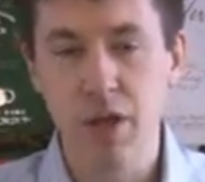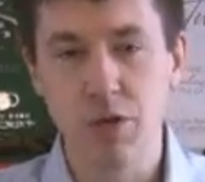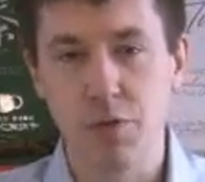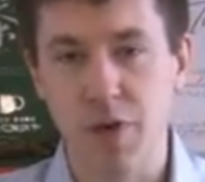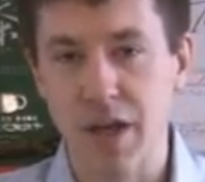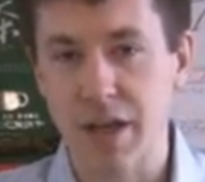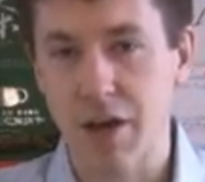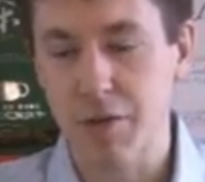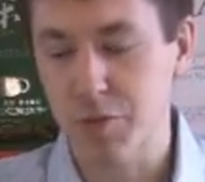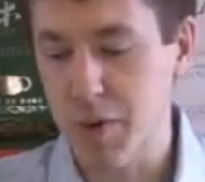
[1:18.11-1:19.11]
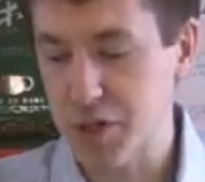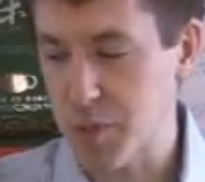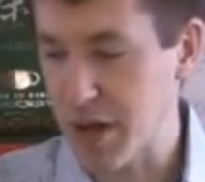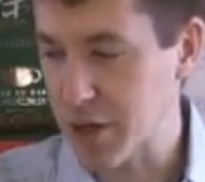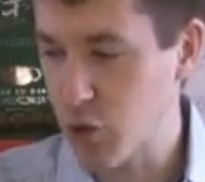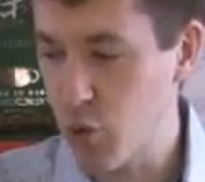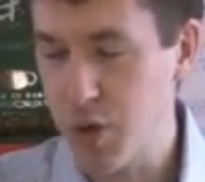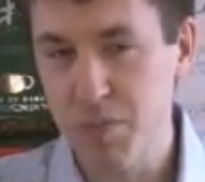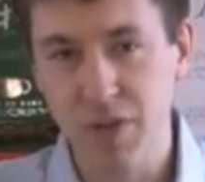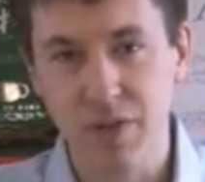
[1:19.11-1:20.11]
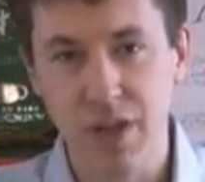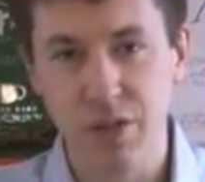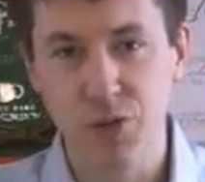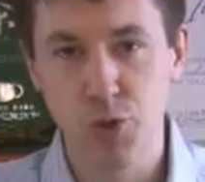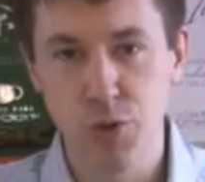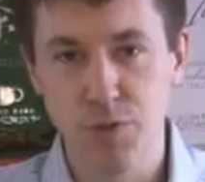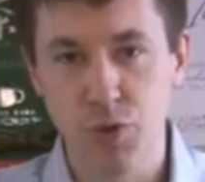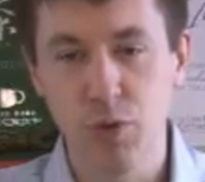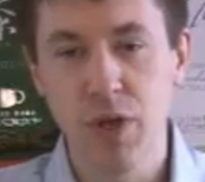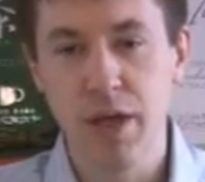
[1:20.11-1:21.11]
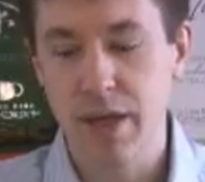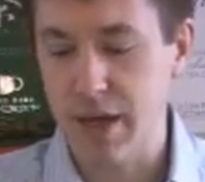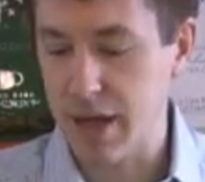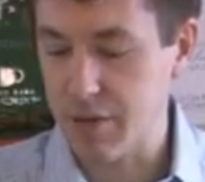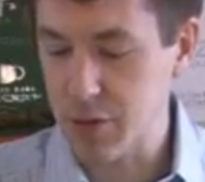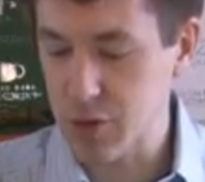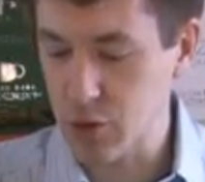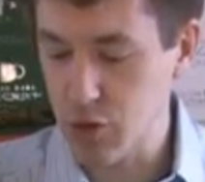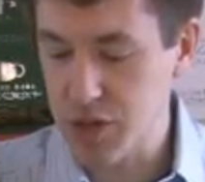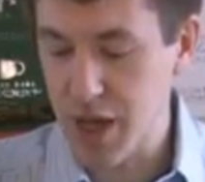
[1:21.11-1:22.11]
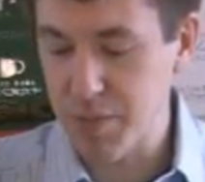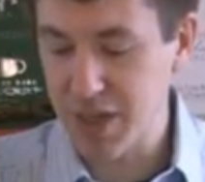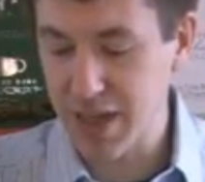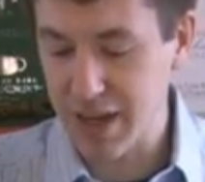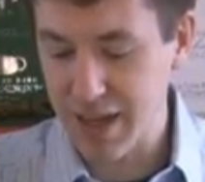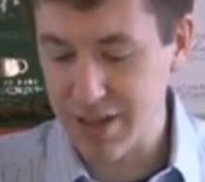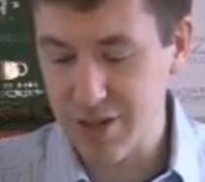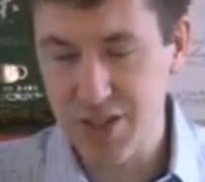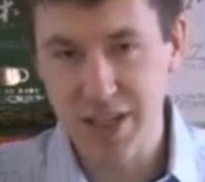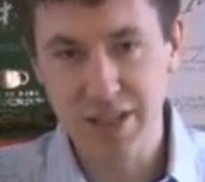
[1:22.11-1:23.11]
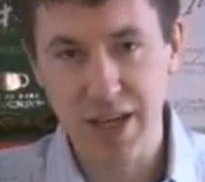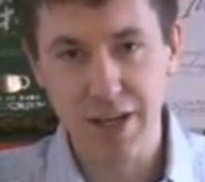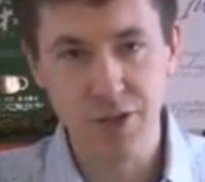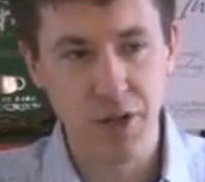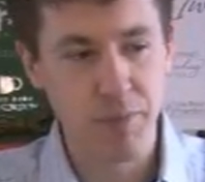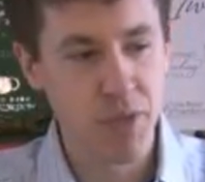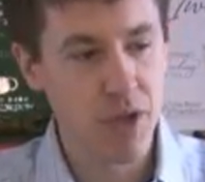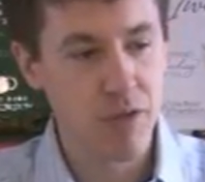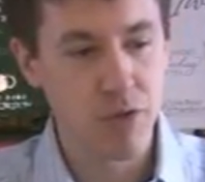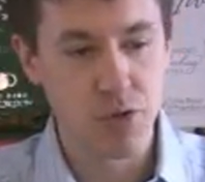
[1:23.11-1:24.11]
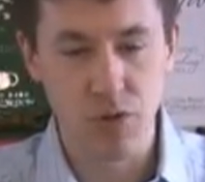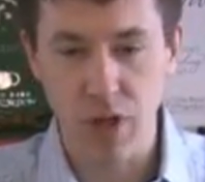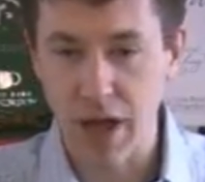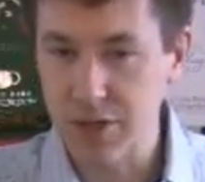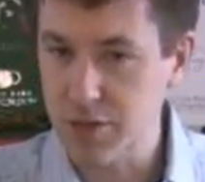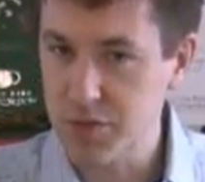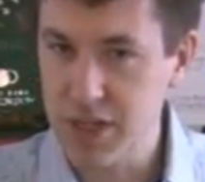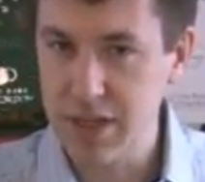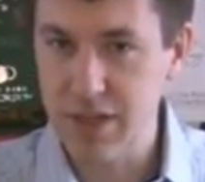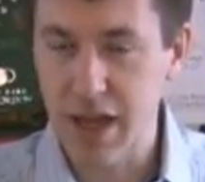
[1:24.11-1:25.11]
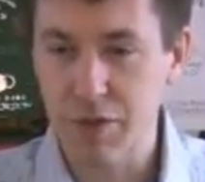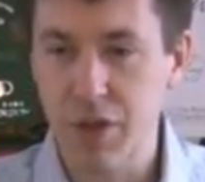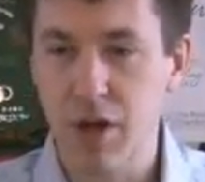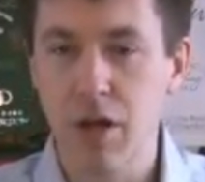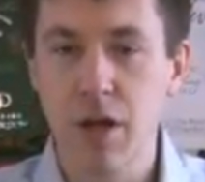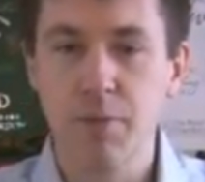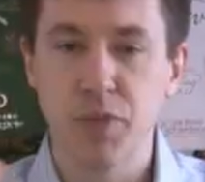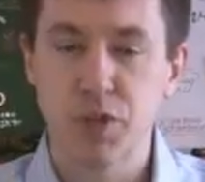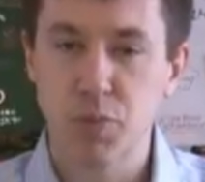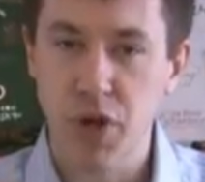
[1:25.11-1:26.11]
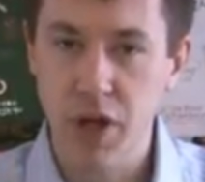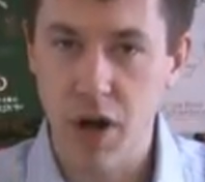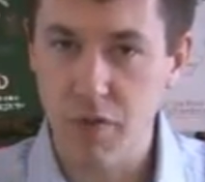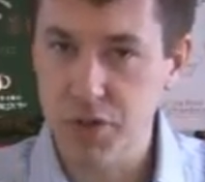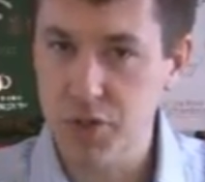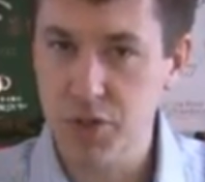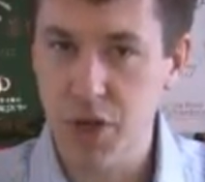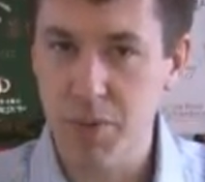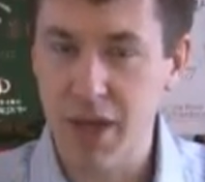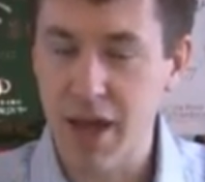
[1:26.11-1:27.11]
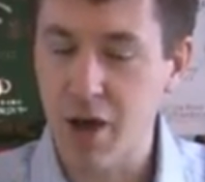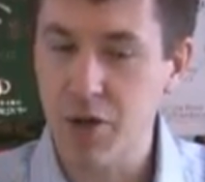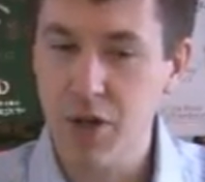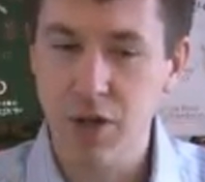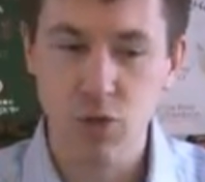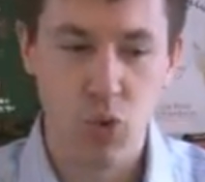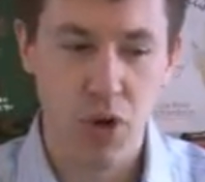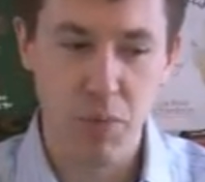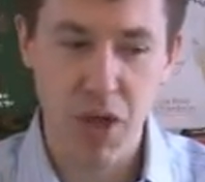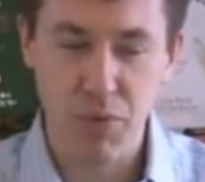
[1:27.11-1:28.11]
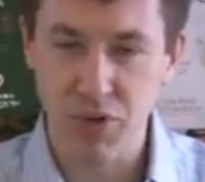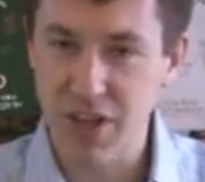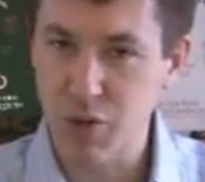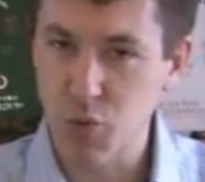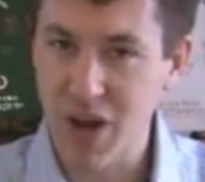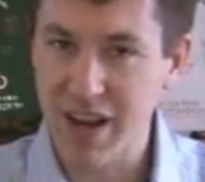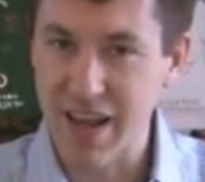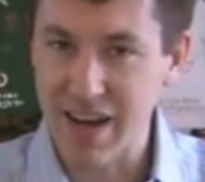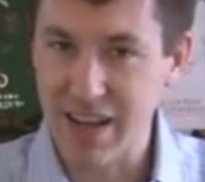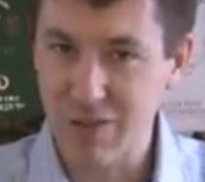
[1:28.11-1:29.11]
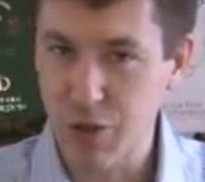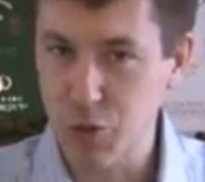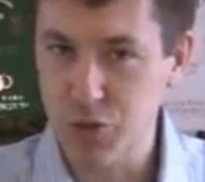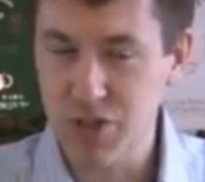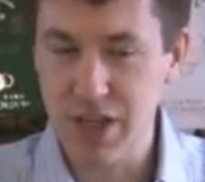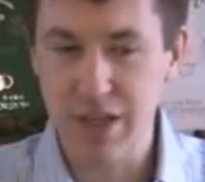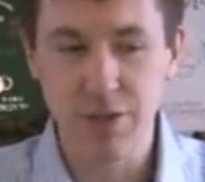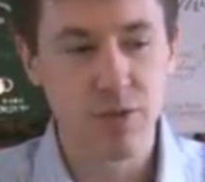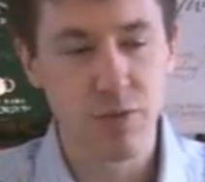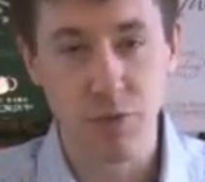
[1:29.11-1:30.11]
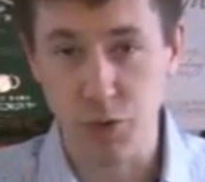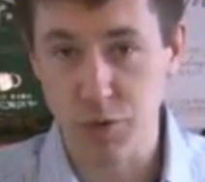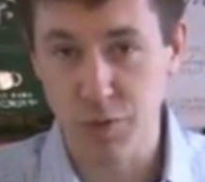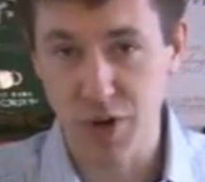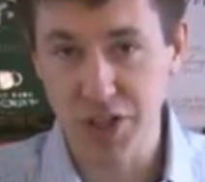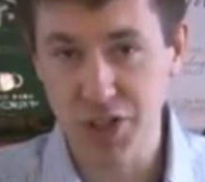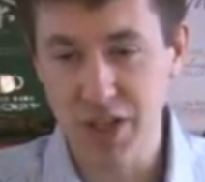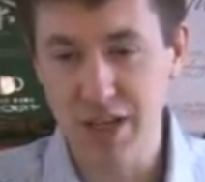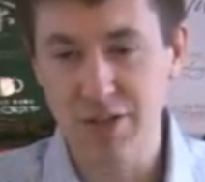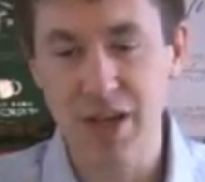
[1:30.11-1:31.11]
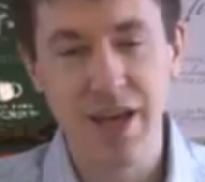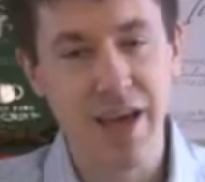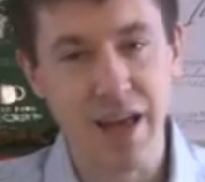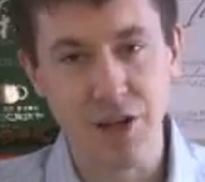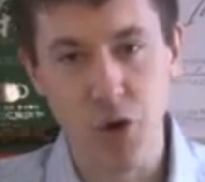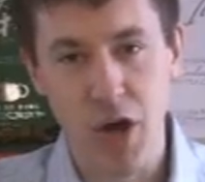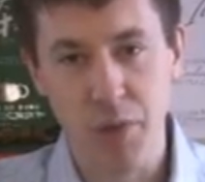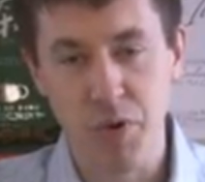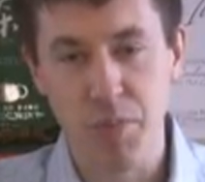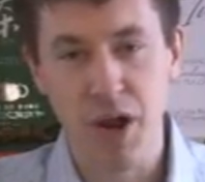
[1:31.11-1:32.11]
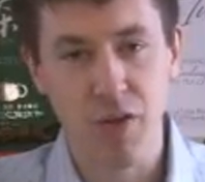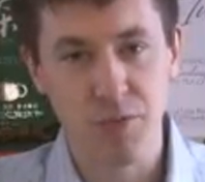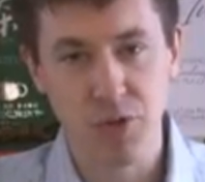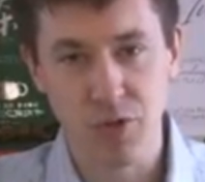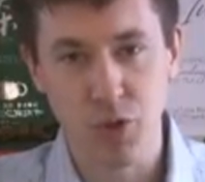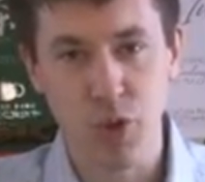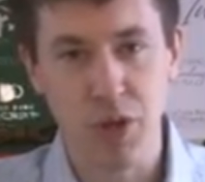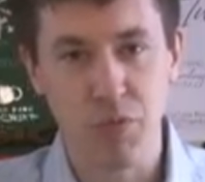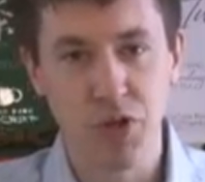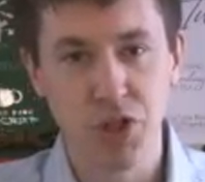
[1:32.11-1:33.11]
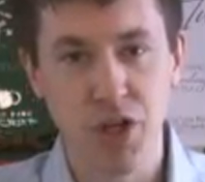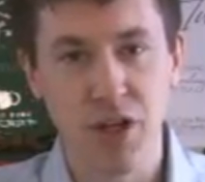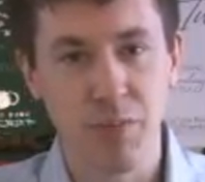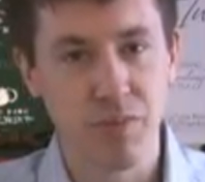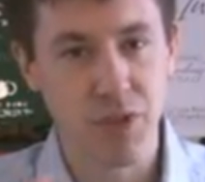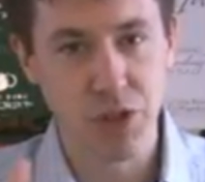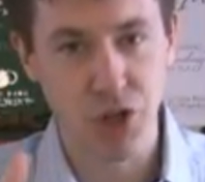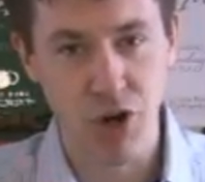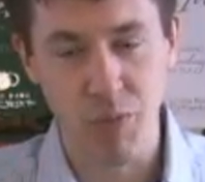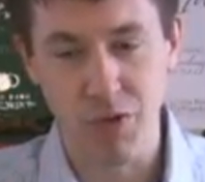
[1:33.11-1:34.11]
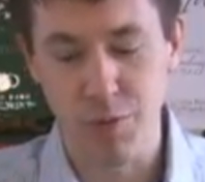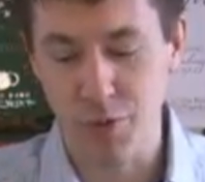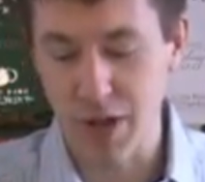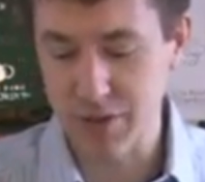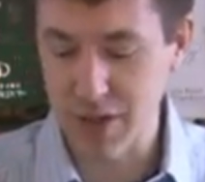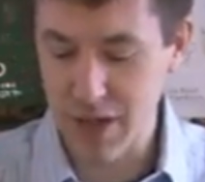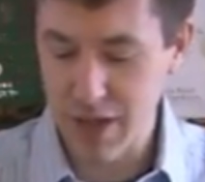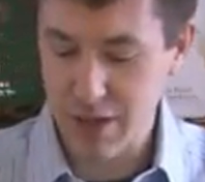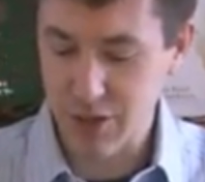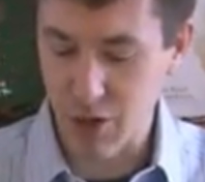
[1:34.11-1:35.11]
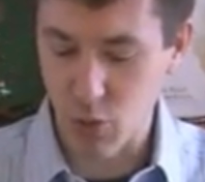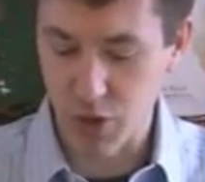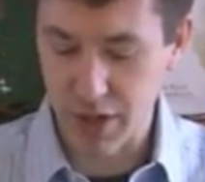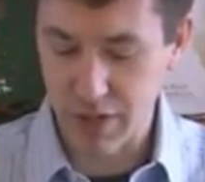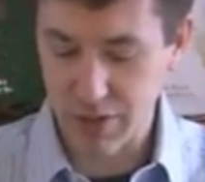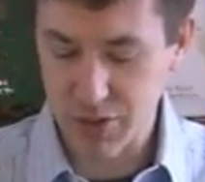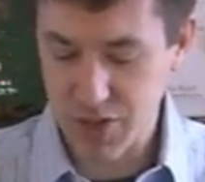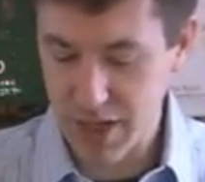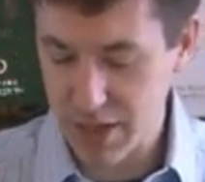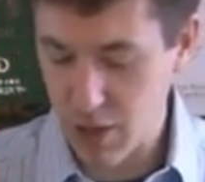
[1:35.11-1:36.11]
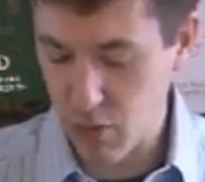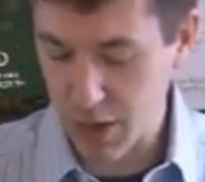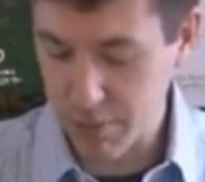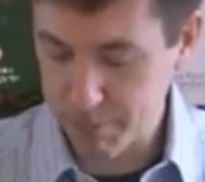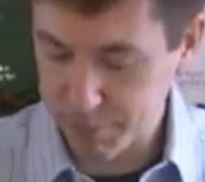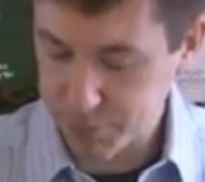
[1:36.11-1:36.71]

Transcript: You'll find out information about equipment that is useful. This is a good time to get into tea tasting. There's lots of teas out there. Spring harvest is coming out. You want to be able to get ready and get those teas, those fresh teas, and know how to prepare them so that you can appreciate them and share them with your friends. So we're going to get this tea going.